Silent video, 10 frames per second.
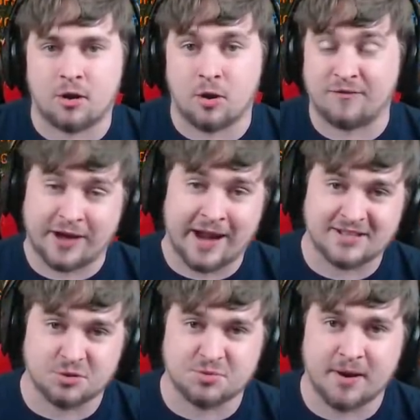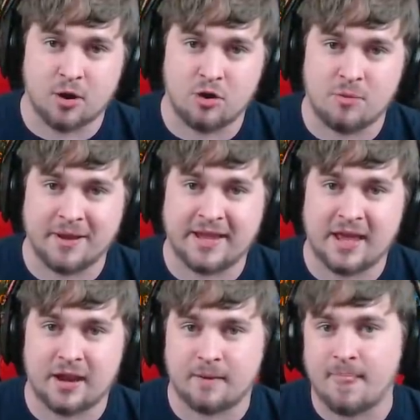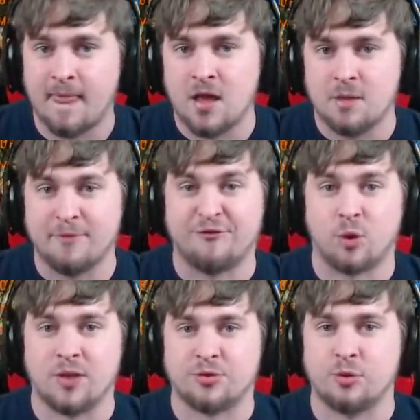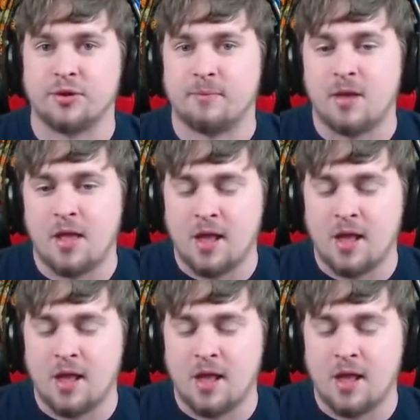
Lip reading: or I forgot to switch my guard in the beginning before I threw them.